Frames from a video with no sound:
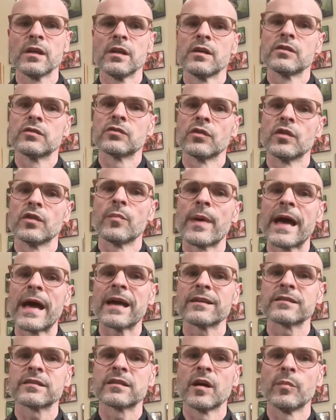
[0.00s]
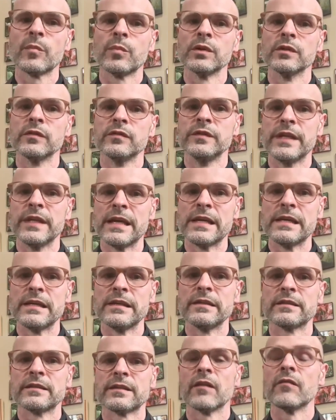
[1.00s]
So the past couple of
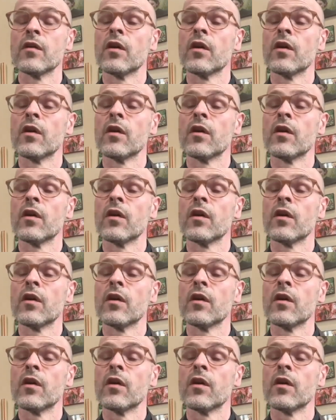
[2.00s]
days have